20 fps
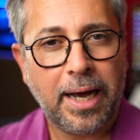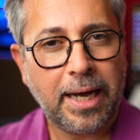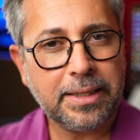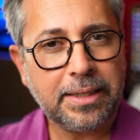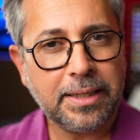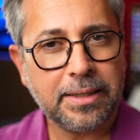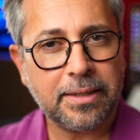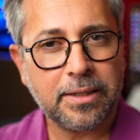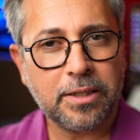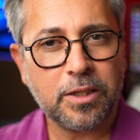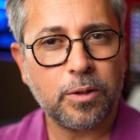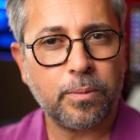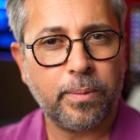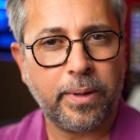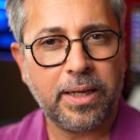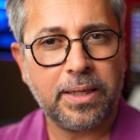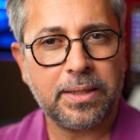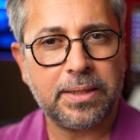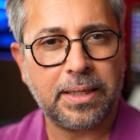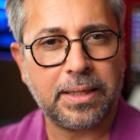I think this is
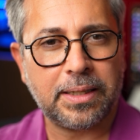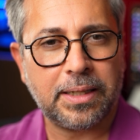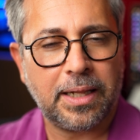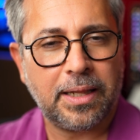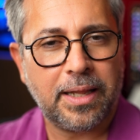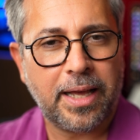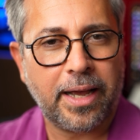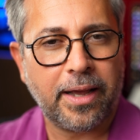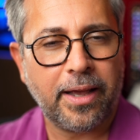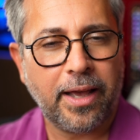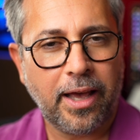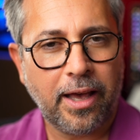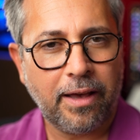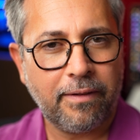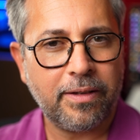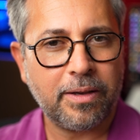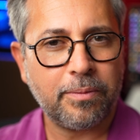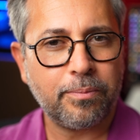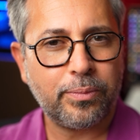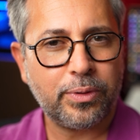basically like
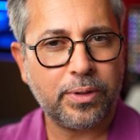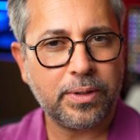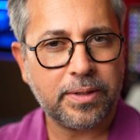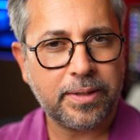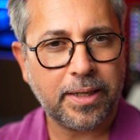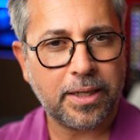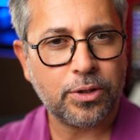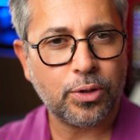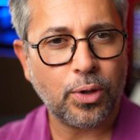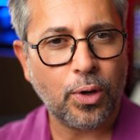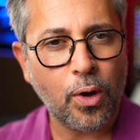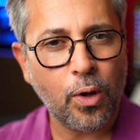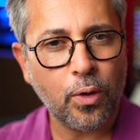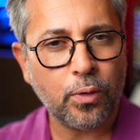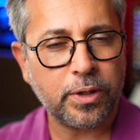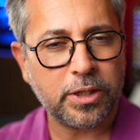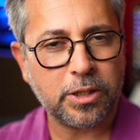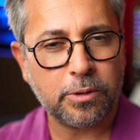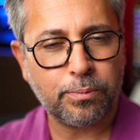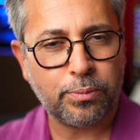having presets
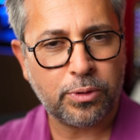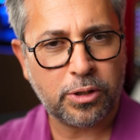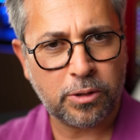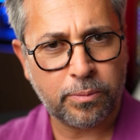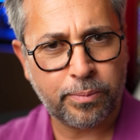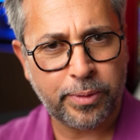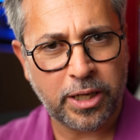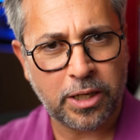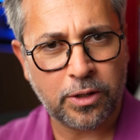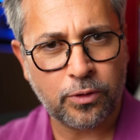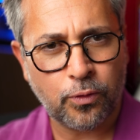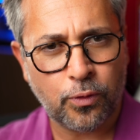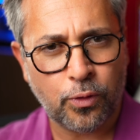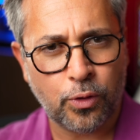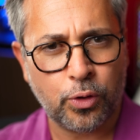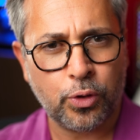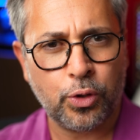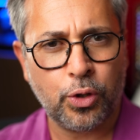already prepared for